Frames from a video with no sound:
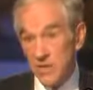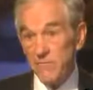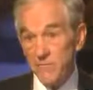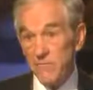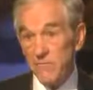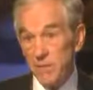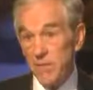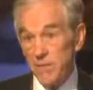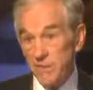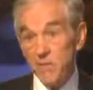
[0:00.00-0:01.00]
benefit from
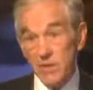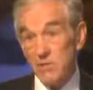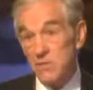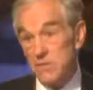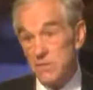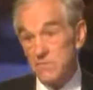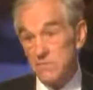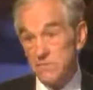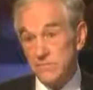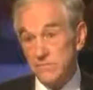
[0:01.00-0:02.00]
our medical care system.
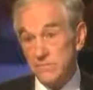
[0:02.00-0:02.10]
